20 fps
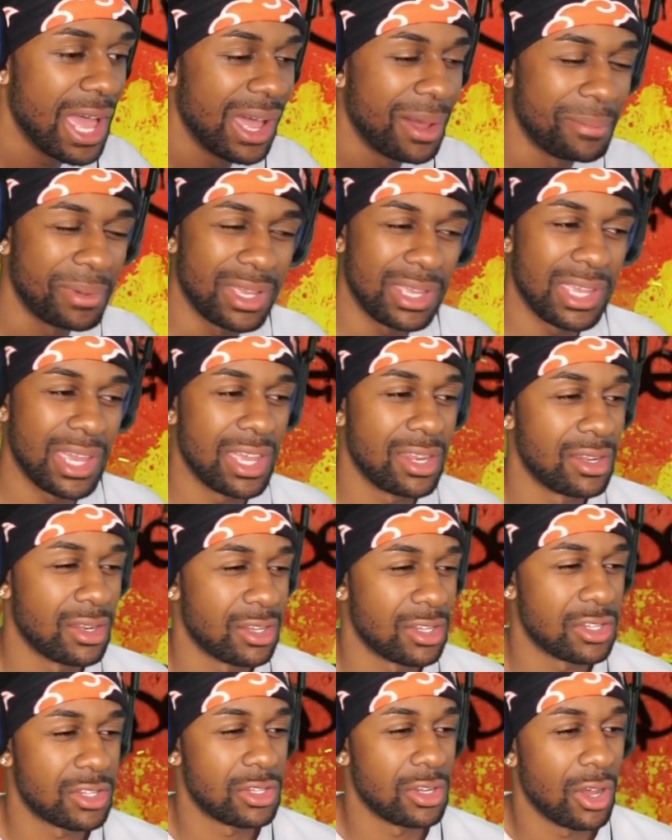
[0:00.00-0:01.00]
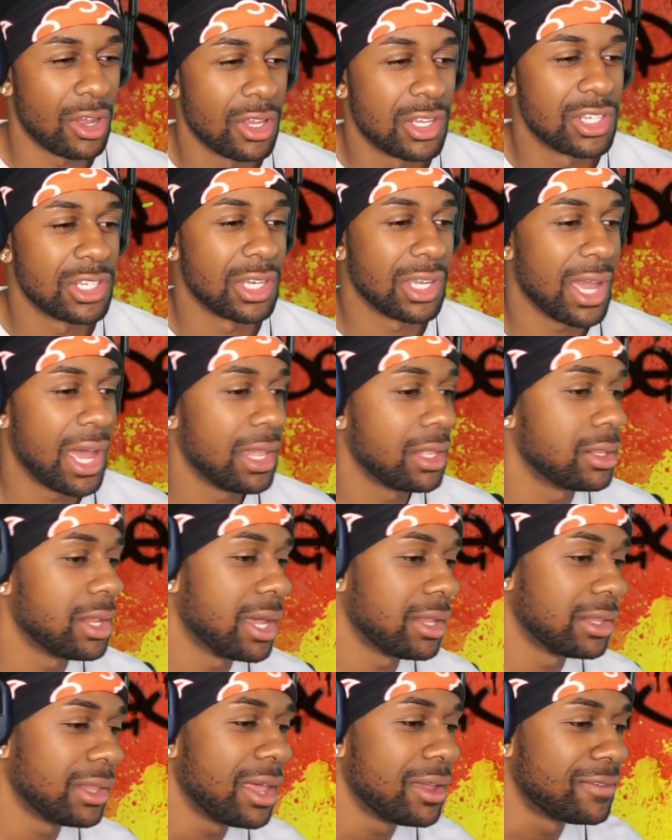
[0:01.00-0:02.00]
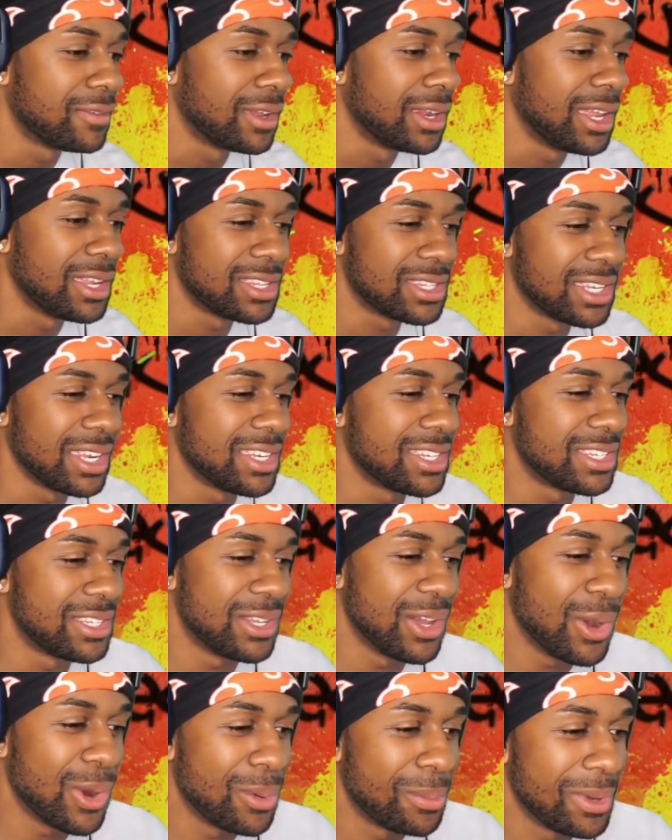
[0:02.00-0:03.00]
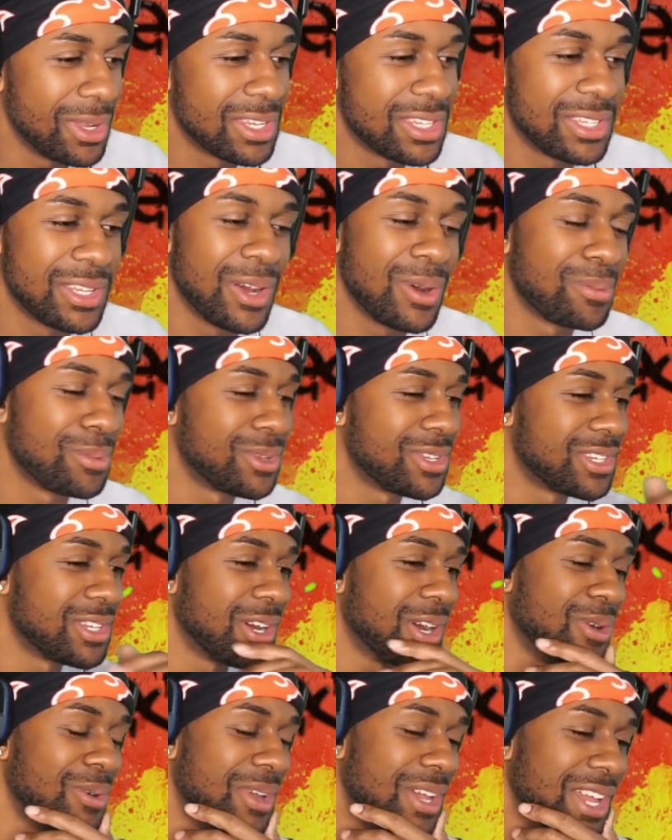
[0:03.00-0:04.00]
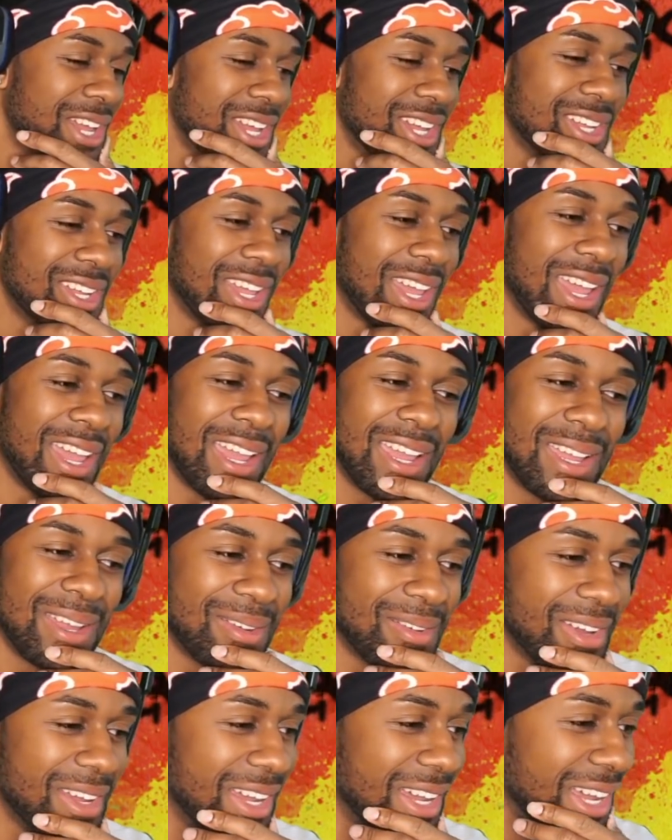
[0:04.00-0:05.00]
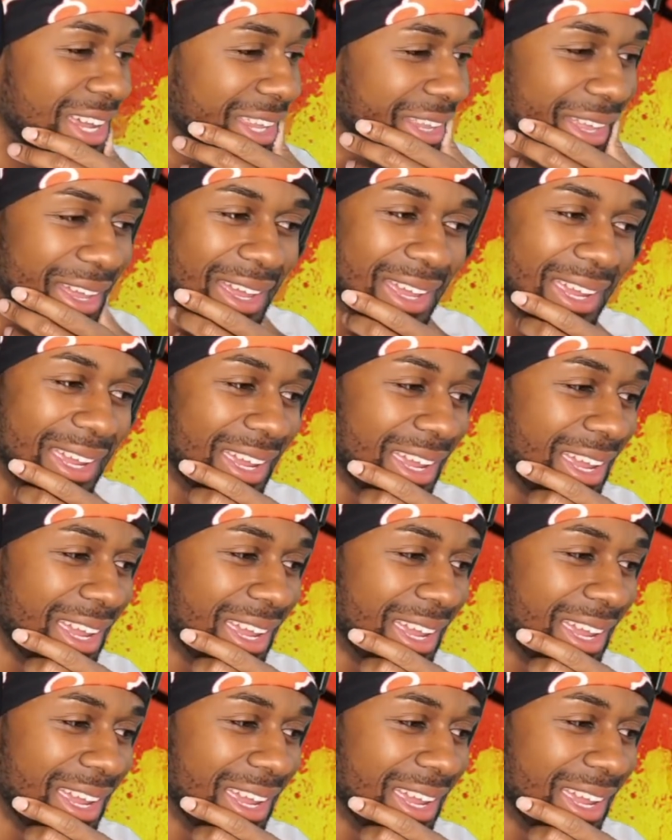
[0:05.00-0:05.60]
but yet nostalgic. I love it. It's dope. Hey man, like,